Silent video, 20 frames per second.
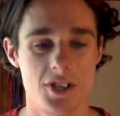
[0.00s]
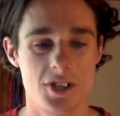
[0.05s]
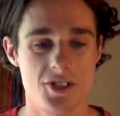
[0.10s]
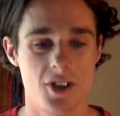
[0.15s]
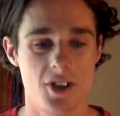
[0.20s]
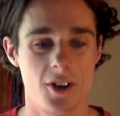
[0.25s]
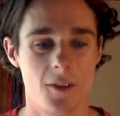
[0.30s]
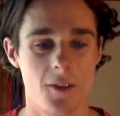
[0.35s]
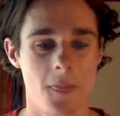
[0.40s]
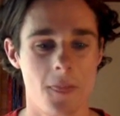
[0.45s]

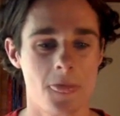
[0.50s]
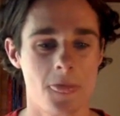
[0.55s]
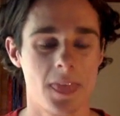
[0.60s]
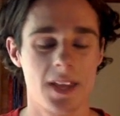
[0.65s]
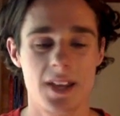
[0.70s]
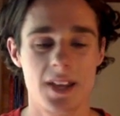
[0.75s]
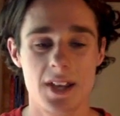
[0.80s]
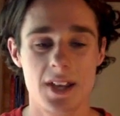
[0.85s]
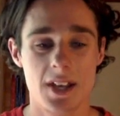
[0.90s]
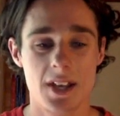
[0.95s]
So,
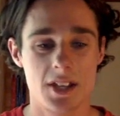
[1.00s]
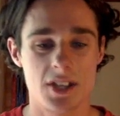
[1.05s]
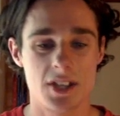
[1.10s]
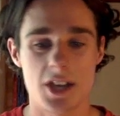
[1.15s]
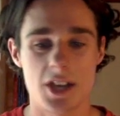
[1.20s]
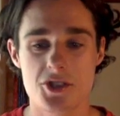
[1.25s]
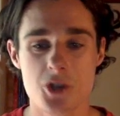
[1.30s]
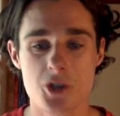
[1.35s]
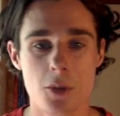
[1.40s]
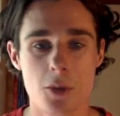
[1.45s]

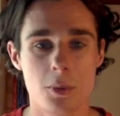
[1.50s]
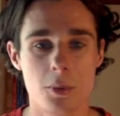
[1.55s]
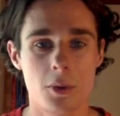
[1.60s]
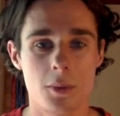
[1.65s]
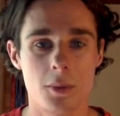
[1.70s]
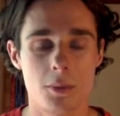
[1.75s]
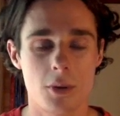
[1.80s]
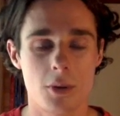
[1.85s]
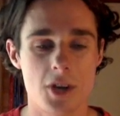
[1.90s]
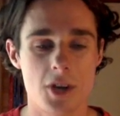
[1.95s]
yeah, super
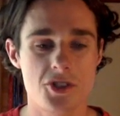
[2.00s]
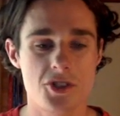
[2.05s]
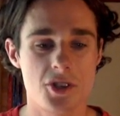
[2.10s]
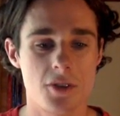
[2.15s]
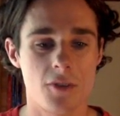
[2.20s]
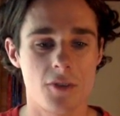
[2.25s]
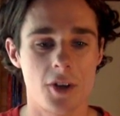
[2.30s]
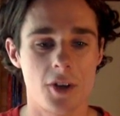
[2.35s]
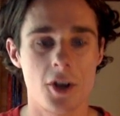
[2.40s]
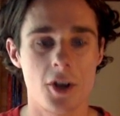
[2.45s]

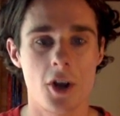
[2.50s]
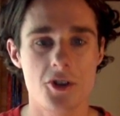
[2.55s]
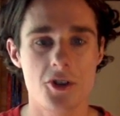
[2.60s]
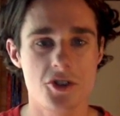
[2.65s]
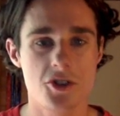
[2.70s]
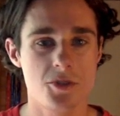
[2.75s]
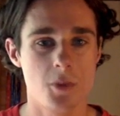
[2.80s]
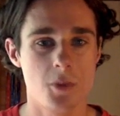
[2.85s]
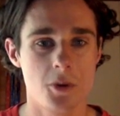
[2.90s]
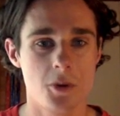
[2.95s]
impressive. I know
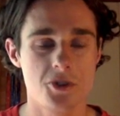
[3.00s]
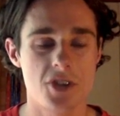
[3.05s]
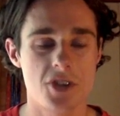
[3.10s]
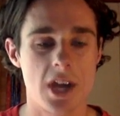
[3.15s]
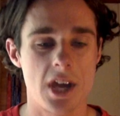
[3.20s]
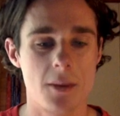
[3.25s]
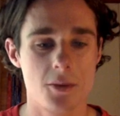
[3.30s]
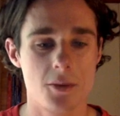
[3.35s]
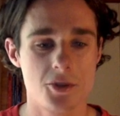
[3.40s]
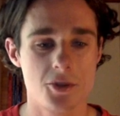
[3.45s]
it's a small
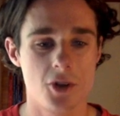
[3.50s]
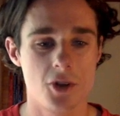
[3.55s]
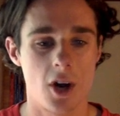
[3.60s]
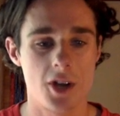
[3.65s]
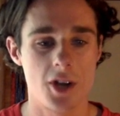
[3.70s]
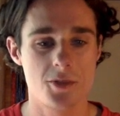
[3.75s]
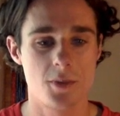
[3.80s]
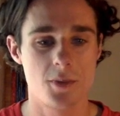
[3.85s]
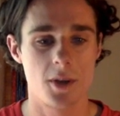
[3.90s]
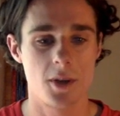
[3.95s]
sample
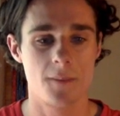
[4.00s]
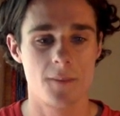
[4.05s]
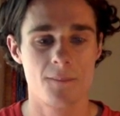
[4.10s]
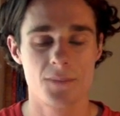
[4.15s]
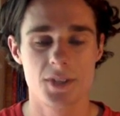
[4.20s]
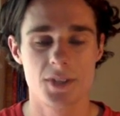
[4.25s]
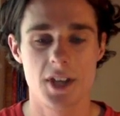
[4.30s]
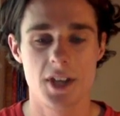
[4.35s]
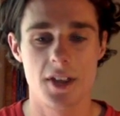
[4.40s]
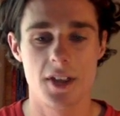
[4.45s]
size, but
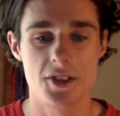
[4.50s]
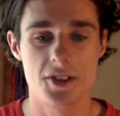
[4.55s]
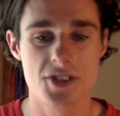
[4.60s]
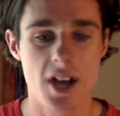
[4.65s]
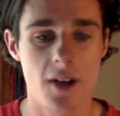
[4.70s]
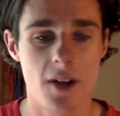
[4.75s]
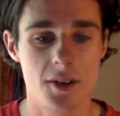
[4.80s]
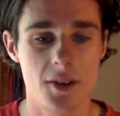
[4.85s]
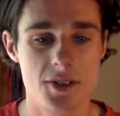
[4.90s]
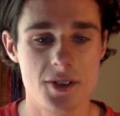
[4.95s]
yeah, the
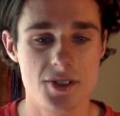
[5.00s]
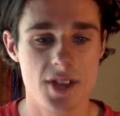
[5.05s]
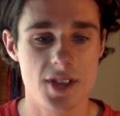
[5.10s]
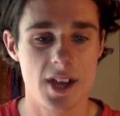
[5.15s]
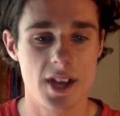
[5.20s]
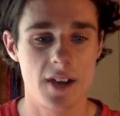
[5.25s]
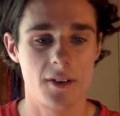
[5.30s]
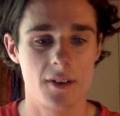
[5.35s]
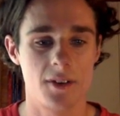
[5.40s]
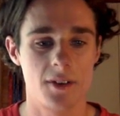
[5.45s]
talent is
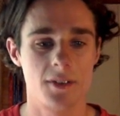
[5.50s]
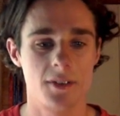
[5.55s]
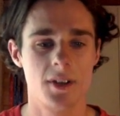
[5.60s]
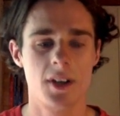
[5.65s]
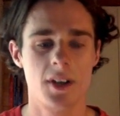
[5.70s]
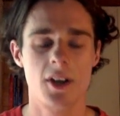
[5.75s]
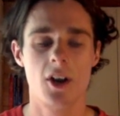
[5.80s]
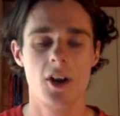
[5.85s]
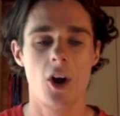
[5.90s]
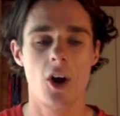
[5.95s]
there. And
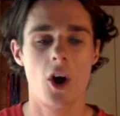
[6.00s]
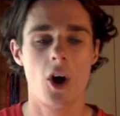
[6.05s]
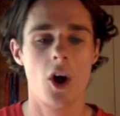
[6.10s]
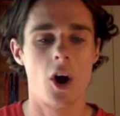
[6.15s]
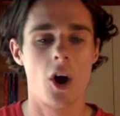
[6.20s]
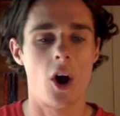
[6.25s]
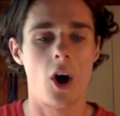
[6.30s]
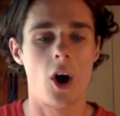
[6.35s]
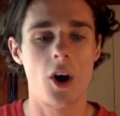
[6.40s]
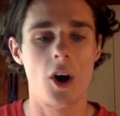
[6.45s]

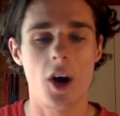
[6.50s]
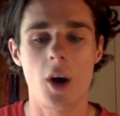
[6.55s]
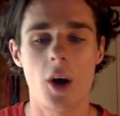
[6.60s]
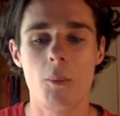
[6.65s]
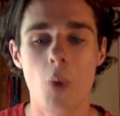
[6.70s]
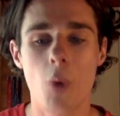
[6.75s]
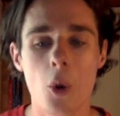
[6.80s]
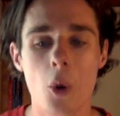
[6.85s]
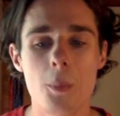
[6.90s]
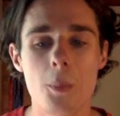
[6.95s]

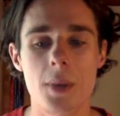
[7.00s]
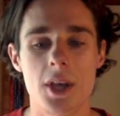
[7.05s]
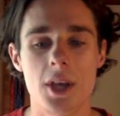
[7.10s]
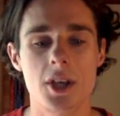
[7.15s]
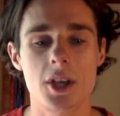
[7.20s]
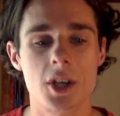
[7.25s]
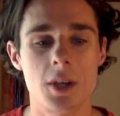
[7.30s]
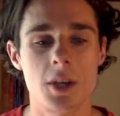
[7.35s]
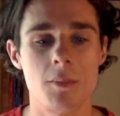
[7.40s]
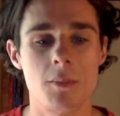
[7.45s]
I'm more
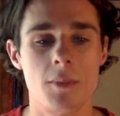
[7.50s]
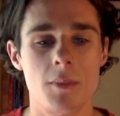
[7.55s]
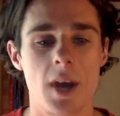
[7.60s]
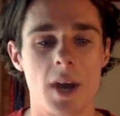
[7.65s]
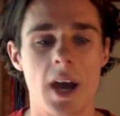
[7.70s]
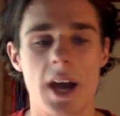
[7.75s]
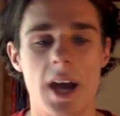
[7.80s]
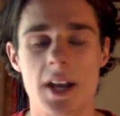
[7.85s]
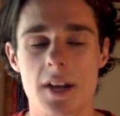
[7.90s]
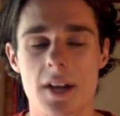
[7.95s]
picking him
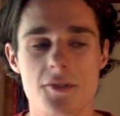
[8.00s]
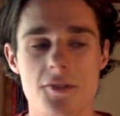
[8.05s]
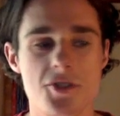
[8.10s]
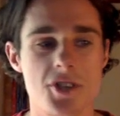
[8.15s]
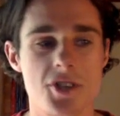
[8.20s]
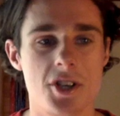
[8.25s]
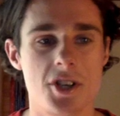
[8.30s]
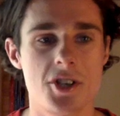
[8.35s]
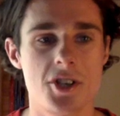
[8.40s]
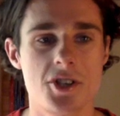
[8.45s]
at
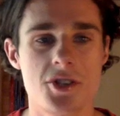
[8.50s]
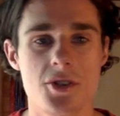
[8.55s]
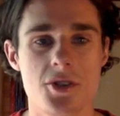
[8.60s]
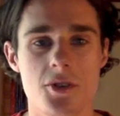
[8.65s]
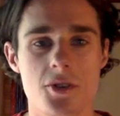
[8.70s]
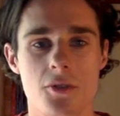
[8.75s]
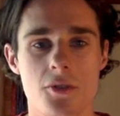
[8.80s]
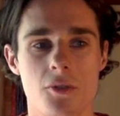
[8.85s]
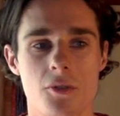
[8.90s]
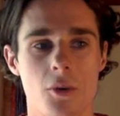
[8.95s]

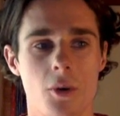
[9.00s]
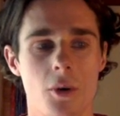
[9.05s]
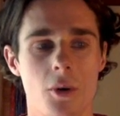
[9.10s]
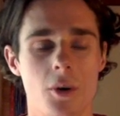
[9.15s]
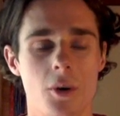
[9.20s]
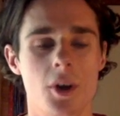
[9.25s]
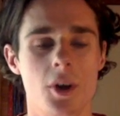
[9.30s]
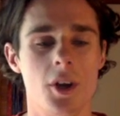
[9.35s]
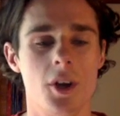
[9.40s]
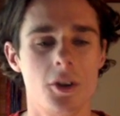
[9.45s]
F6
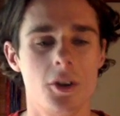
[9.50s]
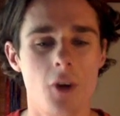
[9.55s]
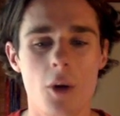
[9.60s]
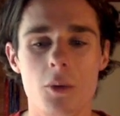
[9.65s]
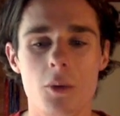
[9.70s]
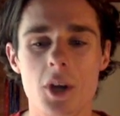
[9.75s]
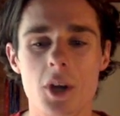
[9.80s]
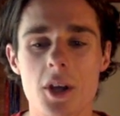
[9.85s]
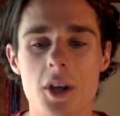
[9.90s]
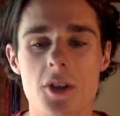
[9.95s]
for not
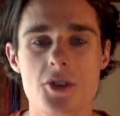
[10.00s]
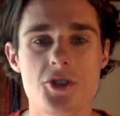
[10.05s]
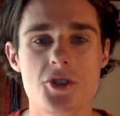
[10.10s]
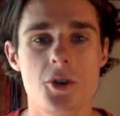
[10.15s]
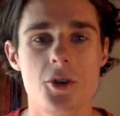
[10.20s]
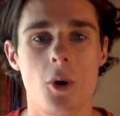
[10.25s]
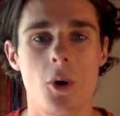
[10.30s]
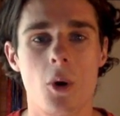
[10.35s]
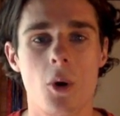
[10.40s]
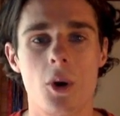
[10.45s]
really the
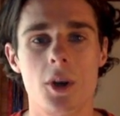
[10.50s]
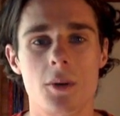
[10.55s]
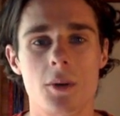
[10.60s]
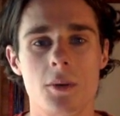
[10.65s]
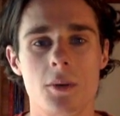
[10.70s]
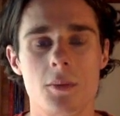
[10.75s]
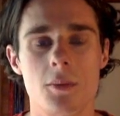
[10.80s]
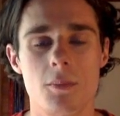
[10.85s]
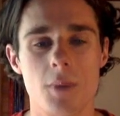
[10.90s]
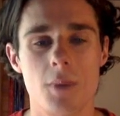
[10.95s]

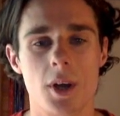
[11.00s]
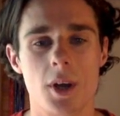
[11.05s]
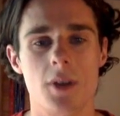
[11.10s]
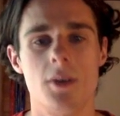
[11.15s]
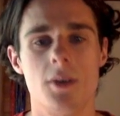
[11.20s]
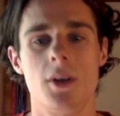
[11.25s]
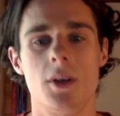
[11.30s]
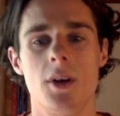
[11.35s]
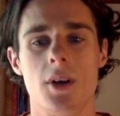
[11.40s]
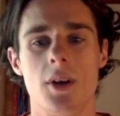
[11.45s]
scoring,
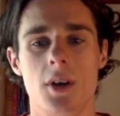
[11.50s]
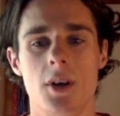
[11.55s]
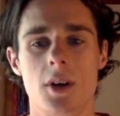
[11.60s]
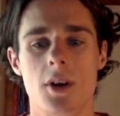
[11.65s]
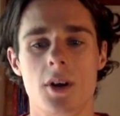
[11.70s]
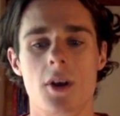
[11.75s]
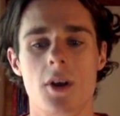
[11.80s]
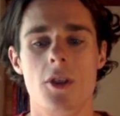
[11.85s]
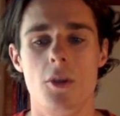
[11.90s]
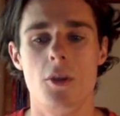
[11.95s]
but
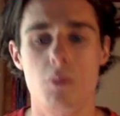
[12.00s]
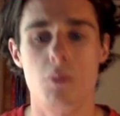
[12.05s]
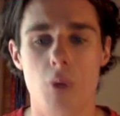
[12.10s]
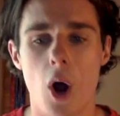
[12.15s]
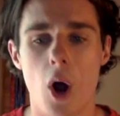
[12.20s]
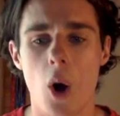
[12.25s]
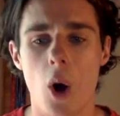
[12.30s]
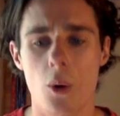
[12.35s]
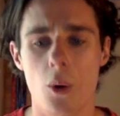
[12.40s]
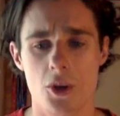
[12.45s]
the
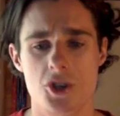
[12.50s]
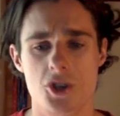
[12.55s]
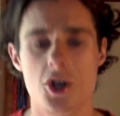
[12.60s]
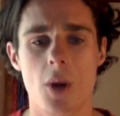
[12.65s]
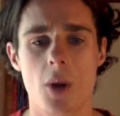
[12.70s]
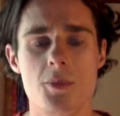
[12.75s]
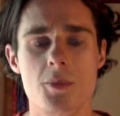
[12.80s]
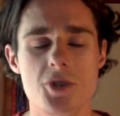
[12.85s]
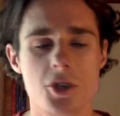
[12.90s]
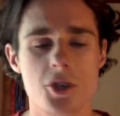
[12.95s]
role and the
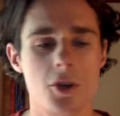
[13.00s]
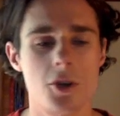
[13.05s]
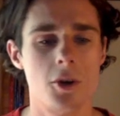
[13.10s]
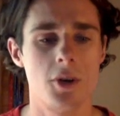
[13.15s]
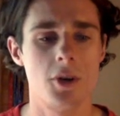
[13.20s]
job security.